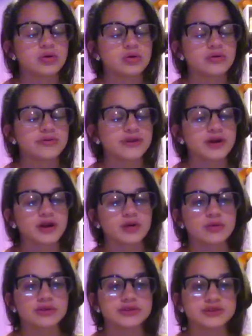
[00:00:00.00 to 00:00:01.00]
We'll figure
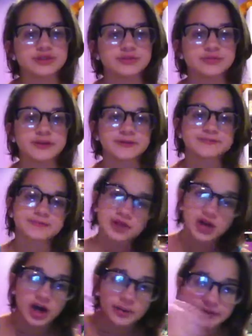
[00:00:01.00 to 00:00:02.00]
out what to do, but
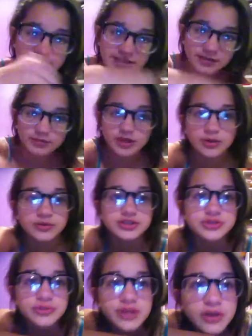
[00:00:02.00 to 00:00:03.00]
comment down below
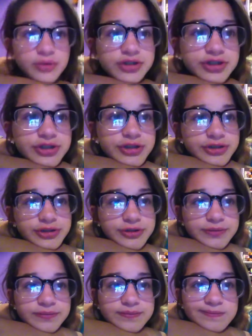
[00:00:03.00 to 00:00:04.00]
what you think we should
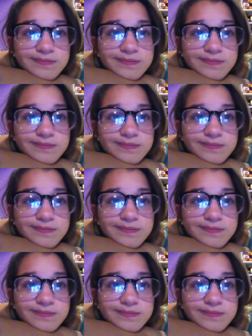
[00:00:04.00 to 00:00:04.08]
do.